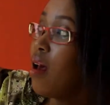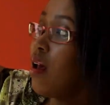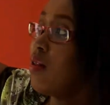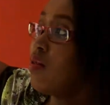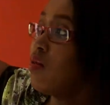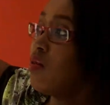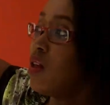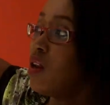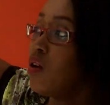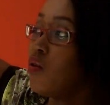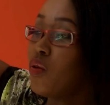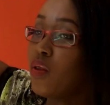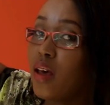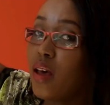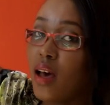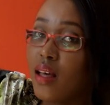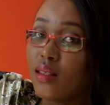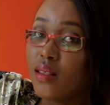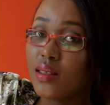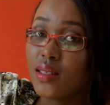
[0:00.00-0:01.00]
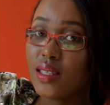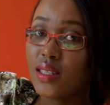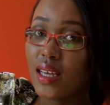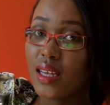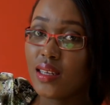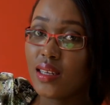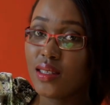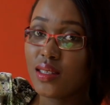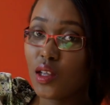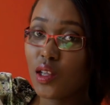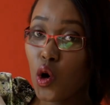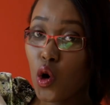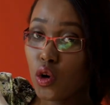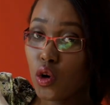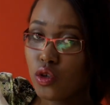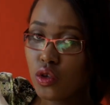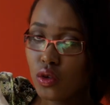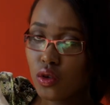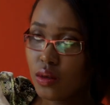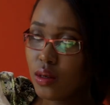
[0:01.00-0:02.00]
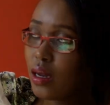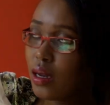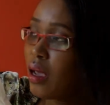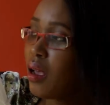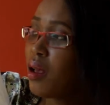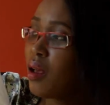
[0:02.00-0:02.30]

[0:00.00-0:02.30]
and then on the other side it's cotton,